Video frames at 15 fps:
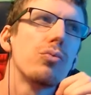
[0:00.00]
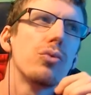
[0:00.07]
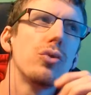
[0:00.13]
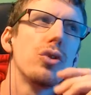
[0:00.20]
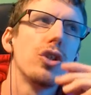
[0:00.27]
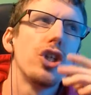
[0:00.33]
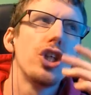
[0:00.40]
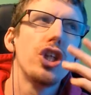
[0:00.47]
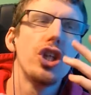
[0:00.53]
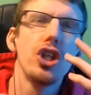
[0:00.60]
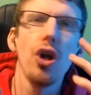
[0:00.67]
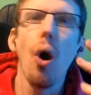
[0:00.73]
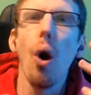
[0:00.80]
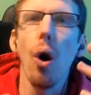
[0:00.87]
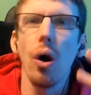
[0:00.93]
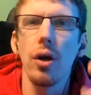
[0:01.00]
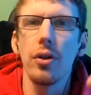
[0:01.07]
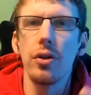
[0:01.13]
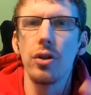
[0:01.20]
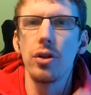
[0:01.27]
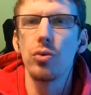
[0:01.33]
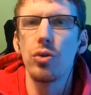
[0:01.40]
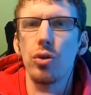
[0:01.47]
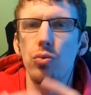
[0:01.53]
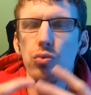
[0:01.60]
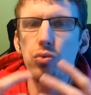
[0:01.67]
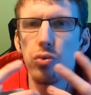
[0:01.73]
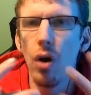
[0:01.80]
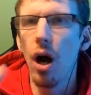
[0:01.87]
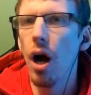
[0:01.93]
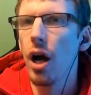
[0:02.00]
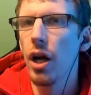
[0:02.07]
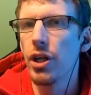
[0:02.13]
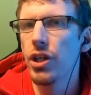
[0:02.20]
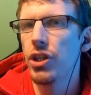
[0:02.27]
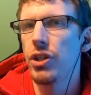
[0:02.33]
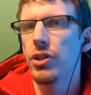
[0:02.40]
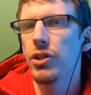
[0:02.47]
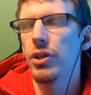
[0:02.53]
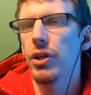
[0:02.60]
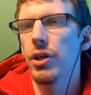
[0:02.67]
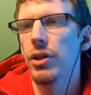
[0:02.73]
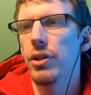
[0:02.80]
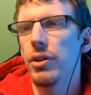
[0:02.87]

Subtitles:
shock, the rush that